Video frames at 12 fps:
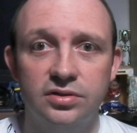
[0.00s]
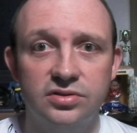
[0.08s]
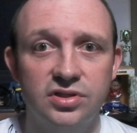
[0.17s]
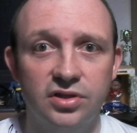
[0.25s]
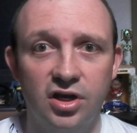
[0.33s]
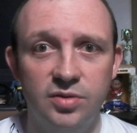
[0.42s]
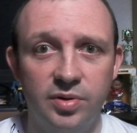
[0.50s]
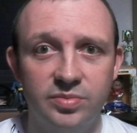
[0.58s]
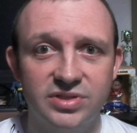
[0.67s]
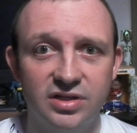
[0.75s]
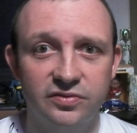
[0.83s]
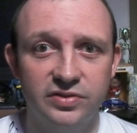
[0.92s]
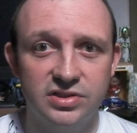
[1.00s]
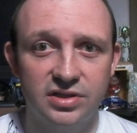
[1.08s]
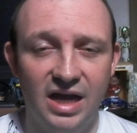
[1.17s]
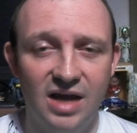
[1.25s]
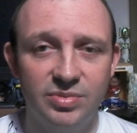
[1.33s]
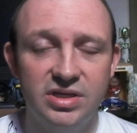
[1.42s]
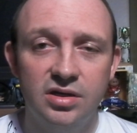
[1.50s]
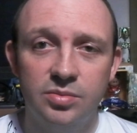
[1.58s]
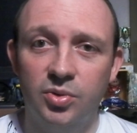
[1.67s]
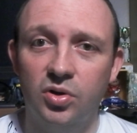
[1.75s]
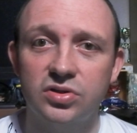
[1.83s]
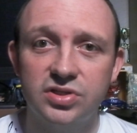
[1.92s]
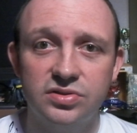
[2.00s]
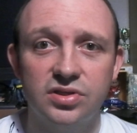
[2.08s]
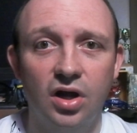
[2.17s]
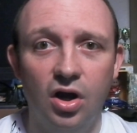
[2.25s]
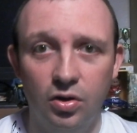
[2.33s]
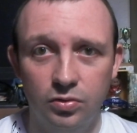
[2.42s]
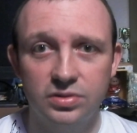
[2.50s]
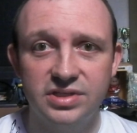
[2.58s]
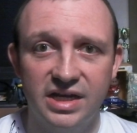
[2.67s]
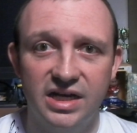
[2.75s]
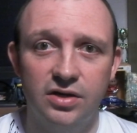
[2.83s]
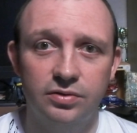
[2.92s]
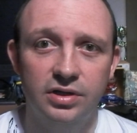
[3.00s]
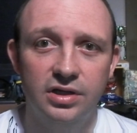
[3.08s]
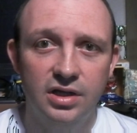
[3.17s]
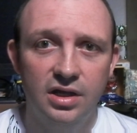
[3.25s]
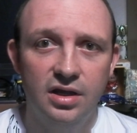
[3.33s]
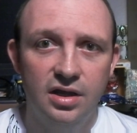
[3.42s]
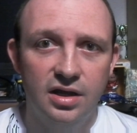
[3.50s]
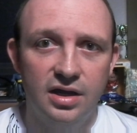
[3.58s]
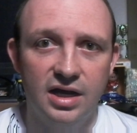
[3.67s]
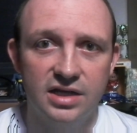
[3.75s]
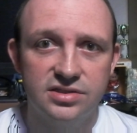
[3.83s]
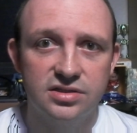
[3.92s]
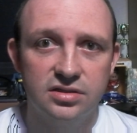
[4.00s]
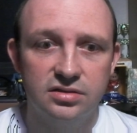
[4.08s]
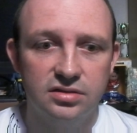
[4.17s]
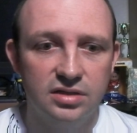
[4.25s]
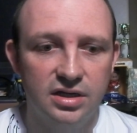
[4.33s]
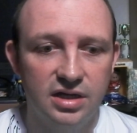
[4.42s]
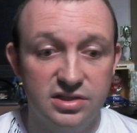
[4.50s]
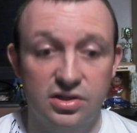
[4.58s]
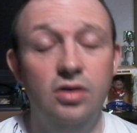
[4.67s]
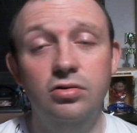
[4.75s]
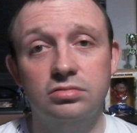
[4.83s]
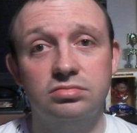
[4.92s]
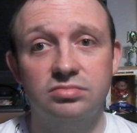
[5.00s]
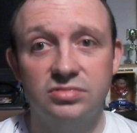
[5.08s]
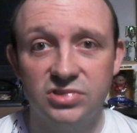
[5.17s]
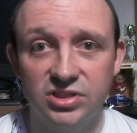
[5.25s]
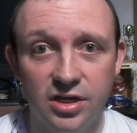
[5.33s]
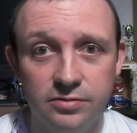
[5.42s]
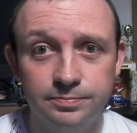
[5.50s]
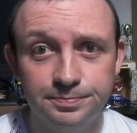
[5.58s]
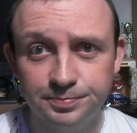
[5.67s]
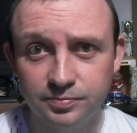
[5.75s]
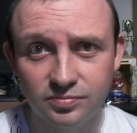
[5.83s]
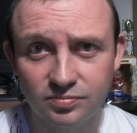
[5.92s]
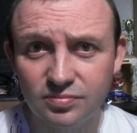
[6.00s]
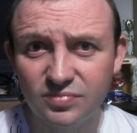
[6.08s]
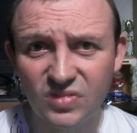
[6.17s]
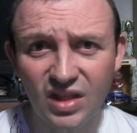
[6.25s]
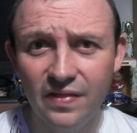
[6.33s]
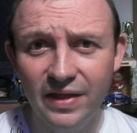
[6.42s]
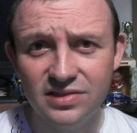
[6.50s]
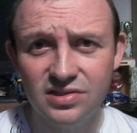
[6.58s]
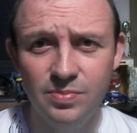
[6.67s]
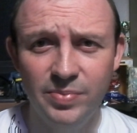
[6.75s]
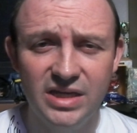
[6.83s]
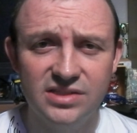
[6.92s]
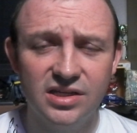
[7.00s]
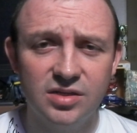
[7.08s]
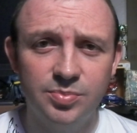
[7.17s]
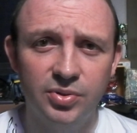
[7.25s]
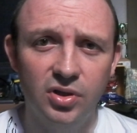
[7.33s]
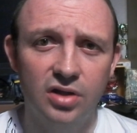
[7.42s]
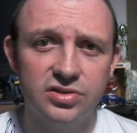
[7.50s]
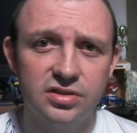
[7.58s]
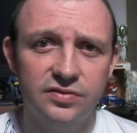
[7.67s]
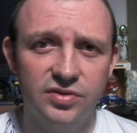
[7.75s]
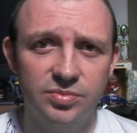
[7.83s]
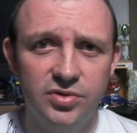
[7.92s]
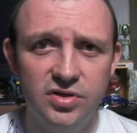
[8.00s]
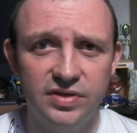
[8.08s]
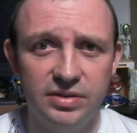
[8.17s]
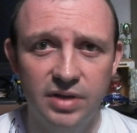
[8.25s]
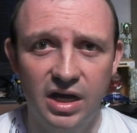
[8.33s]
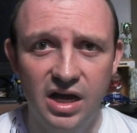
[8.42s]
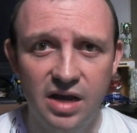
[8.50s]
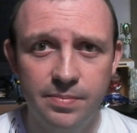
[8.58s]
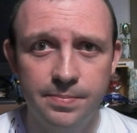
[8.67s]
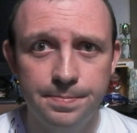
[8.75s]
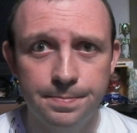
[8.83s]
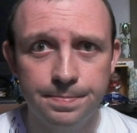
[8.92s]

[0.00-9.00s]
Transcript: to the hobo himself and to Abby, but also to the whole town as uh, as a whole. So that's the basic plot of the movie. Um,